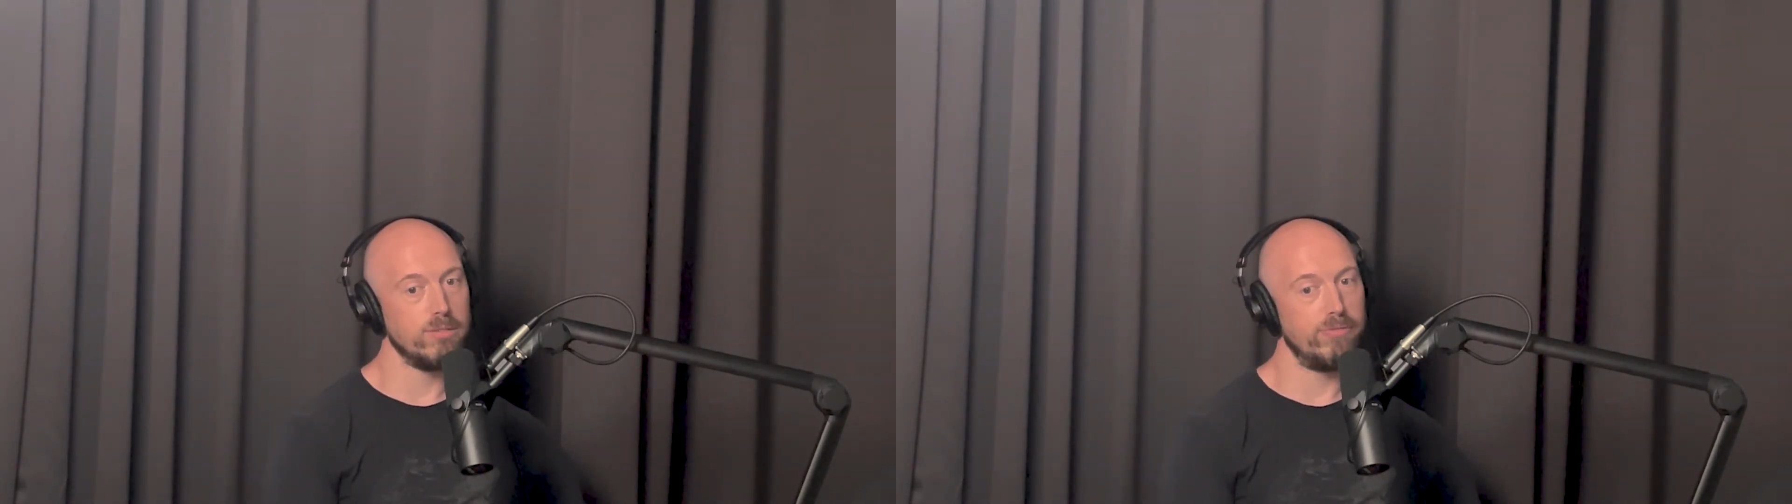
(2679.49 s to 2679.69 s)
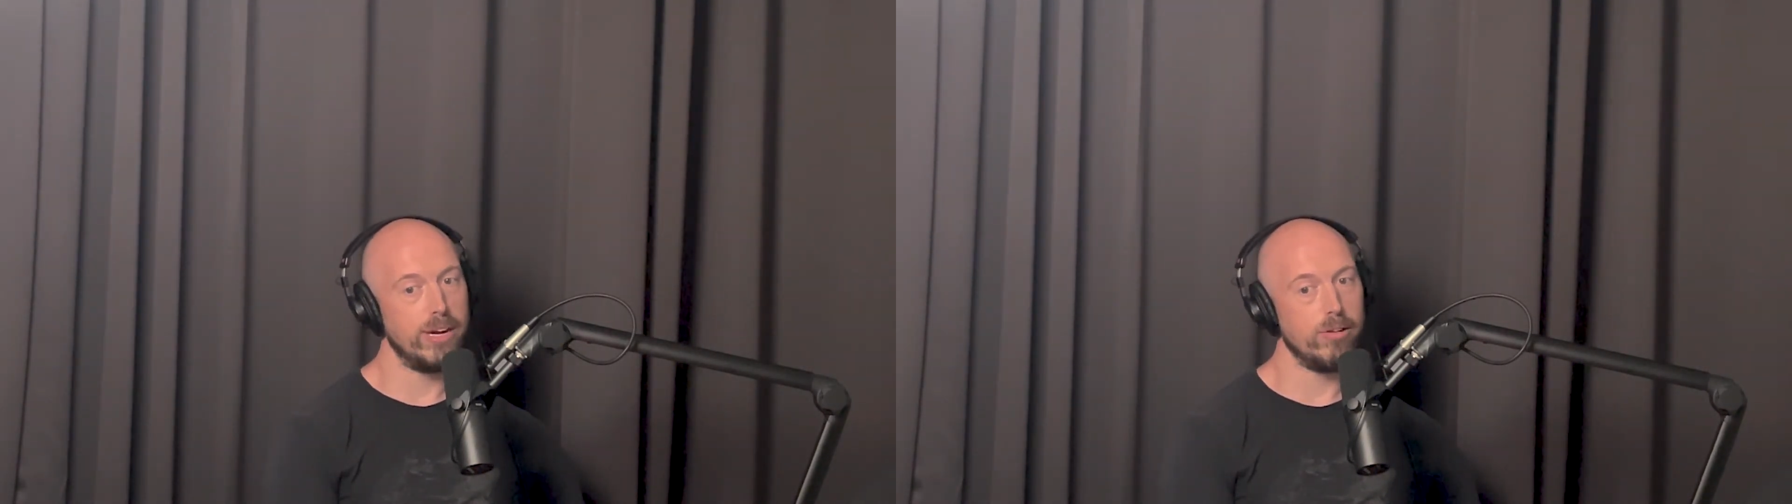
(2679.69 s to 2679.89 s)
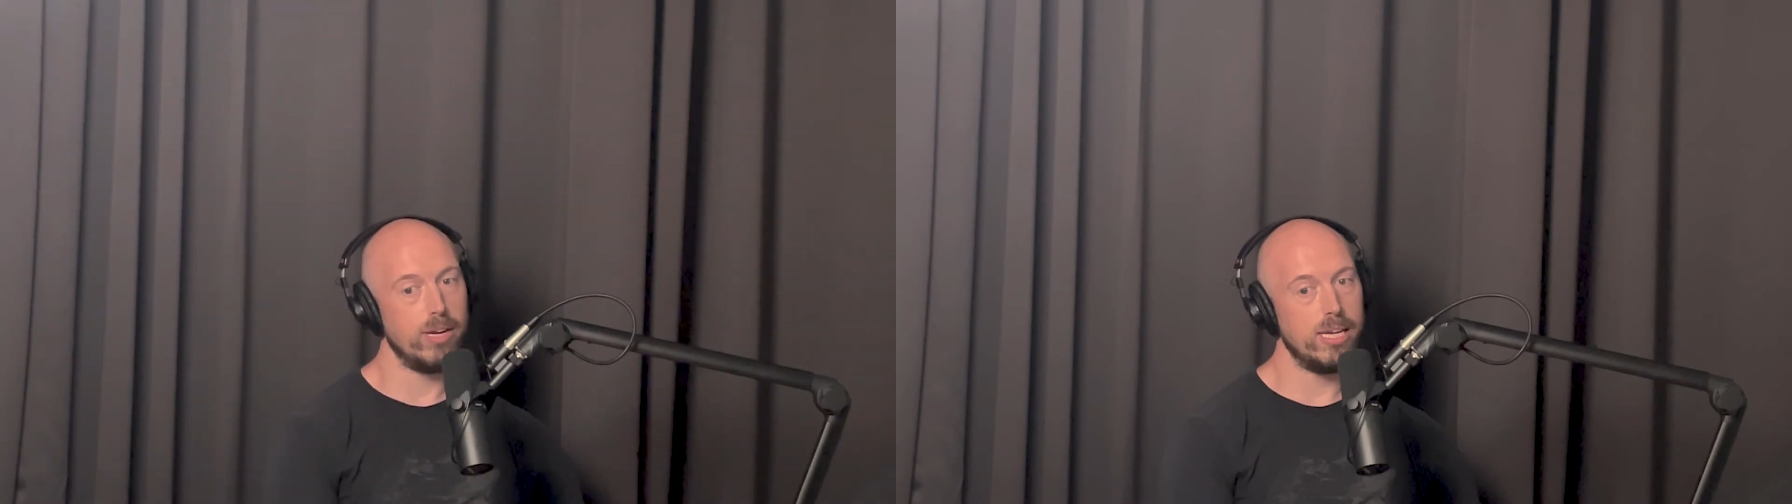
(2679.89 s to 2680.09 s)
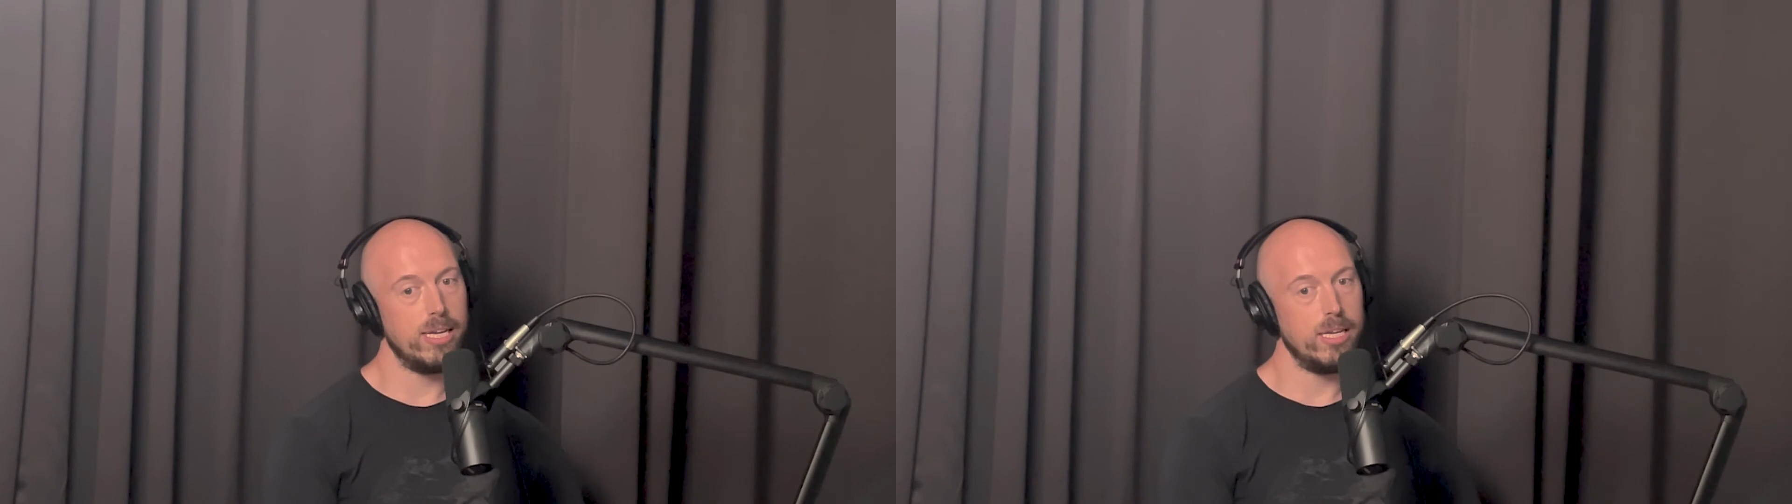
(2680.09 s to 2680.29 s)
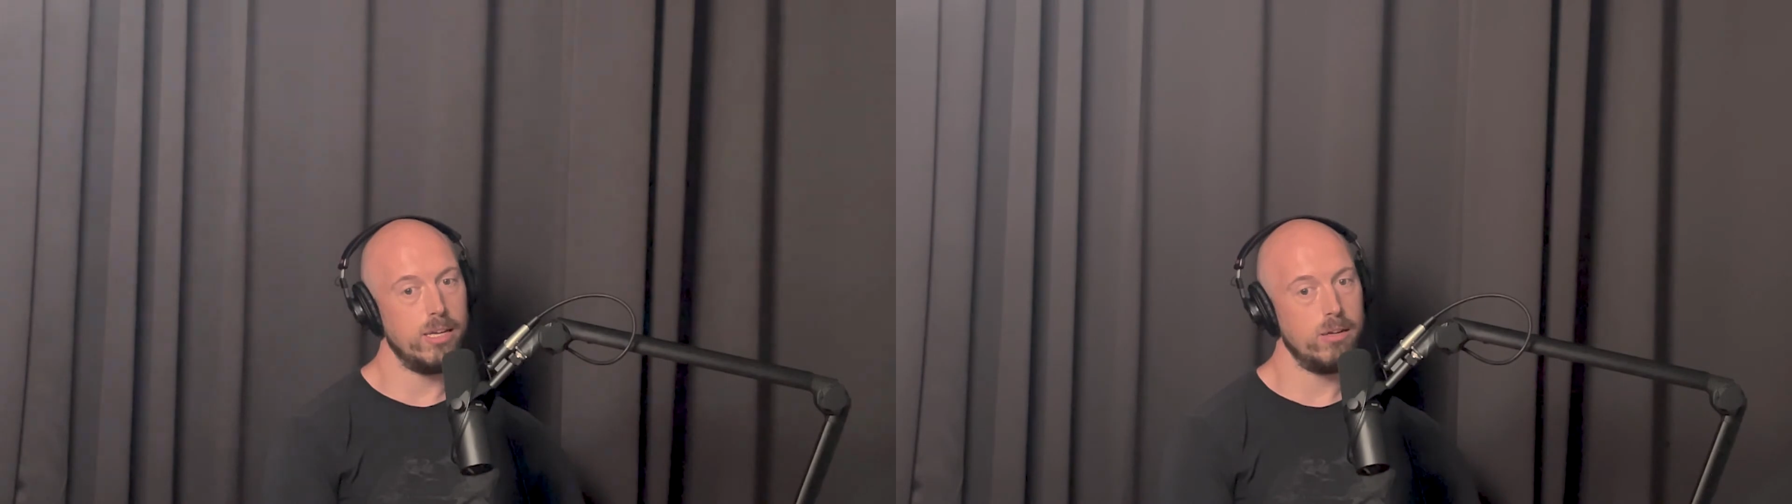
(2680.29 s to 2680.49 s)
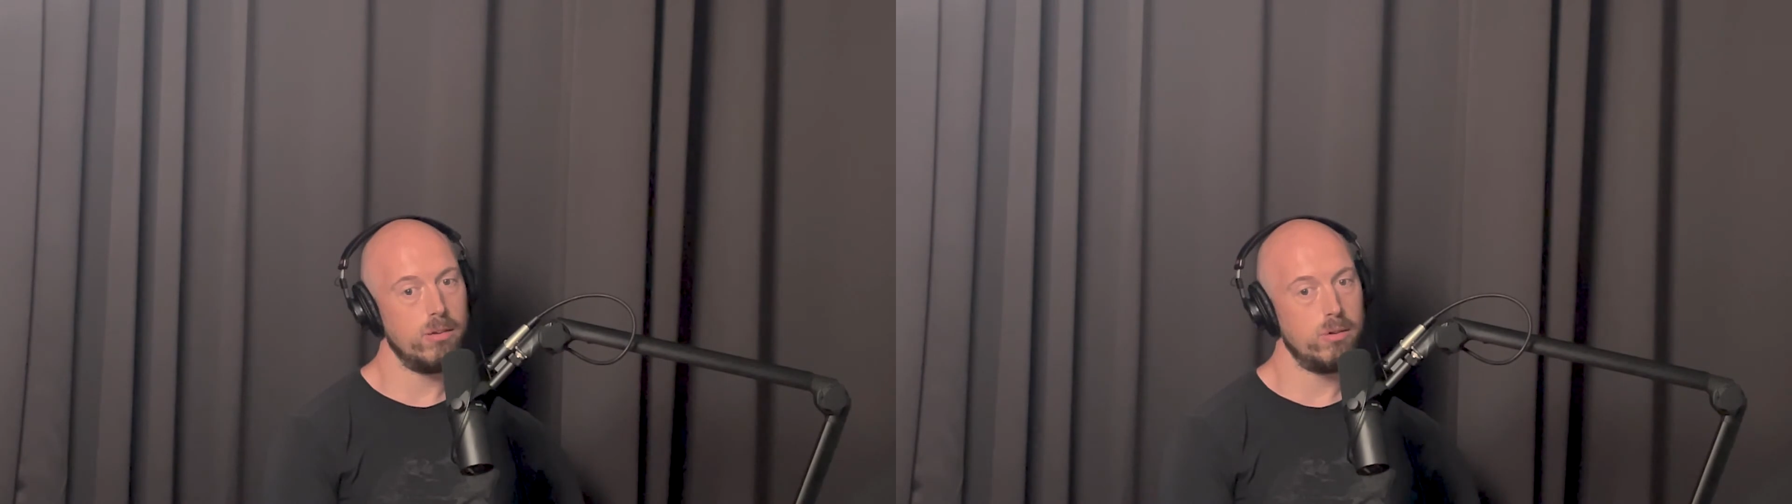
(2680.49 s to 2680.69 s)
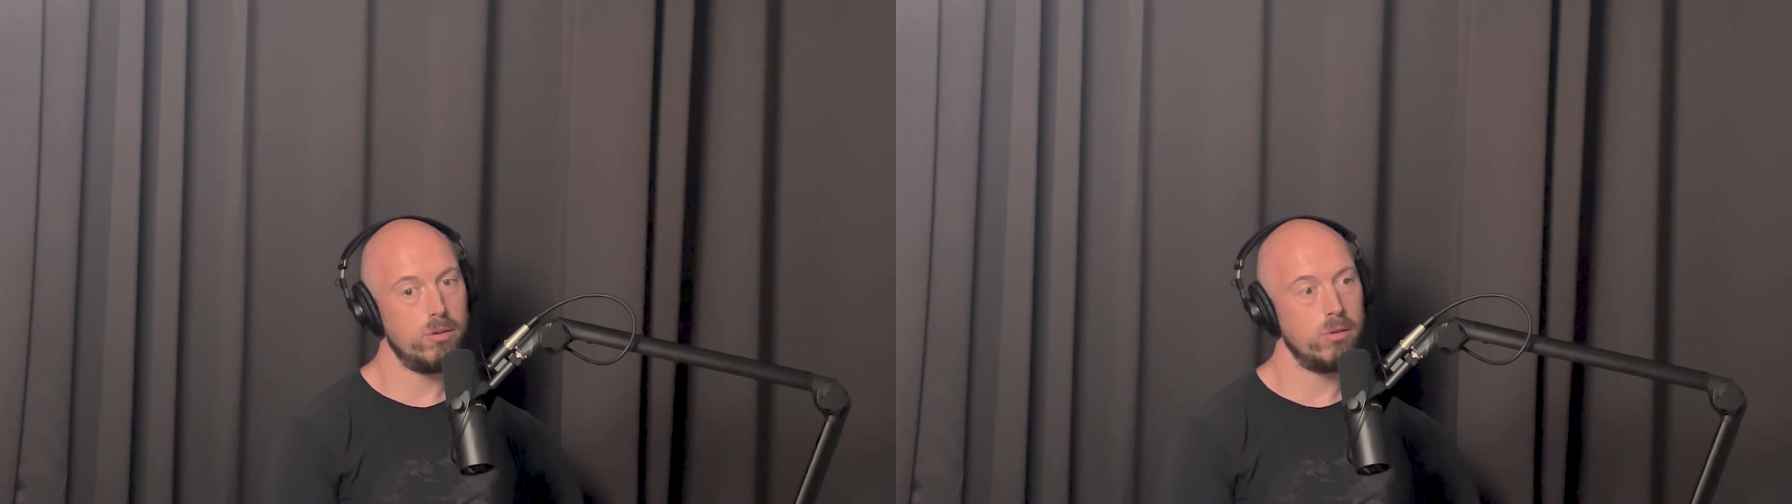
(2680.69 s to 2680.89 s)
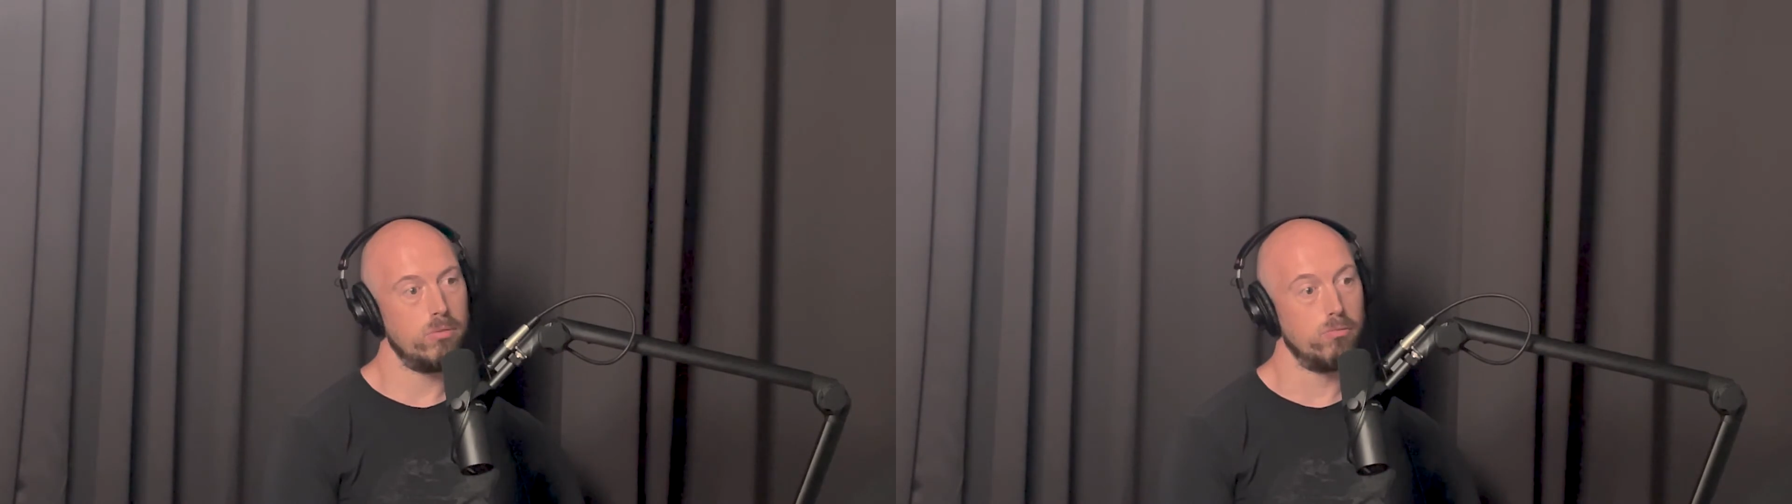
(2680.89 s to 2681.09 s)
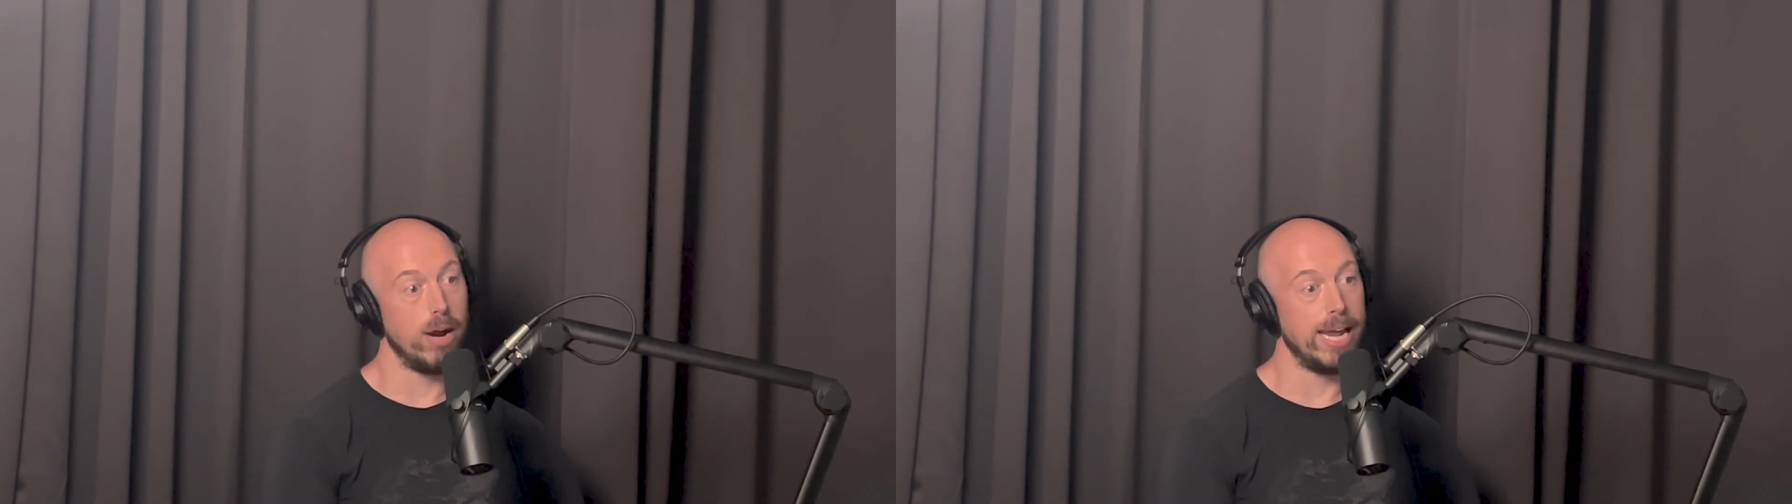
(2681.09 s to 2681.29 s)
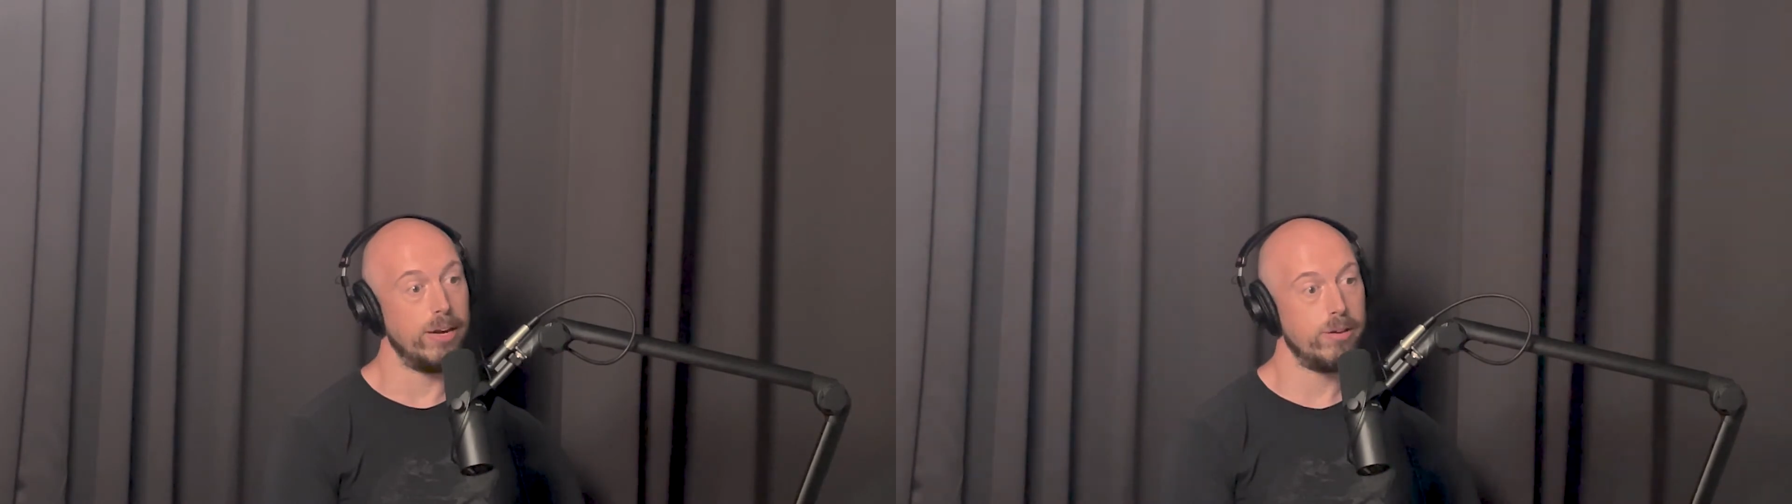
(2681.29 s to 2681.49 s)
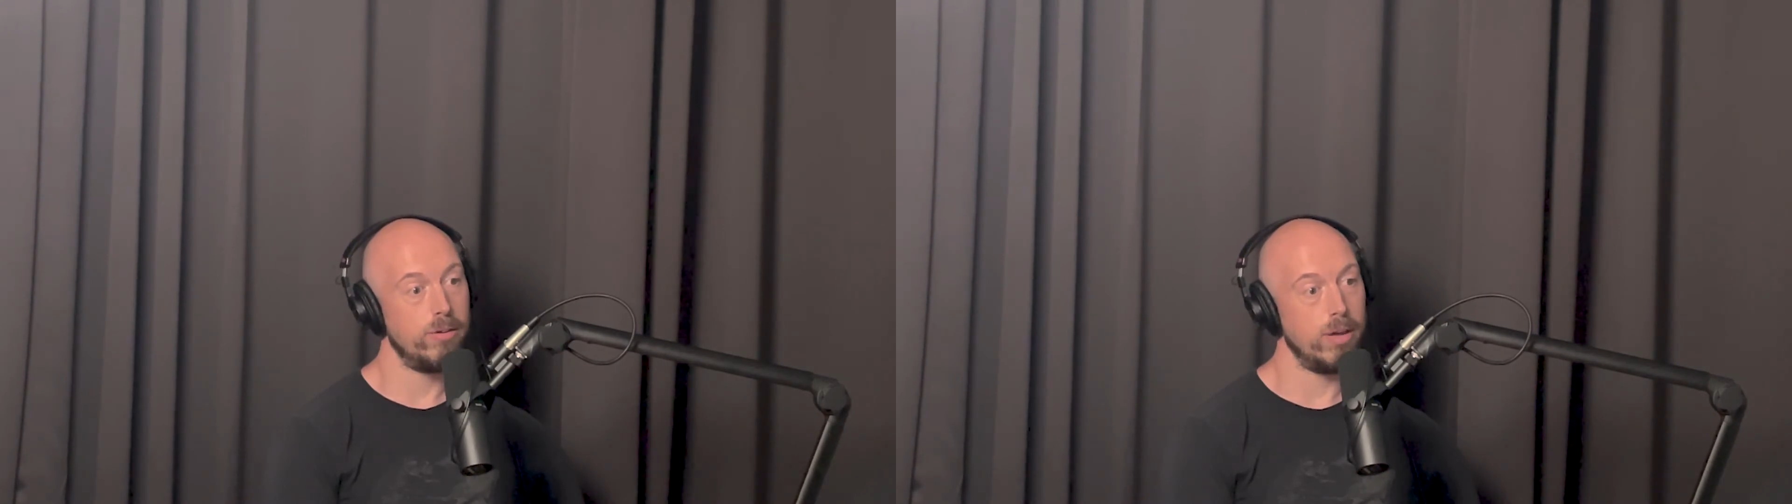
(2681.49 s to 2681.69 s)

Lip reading: very right.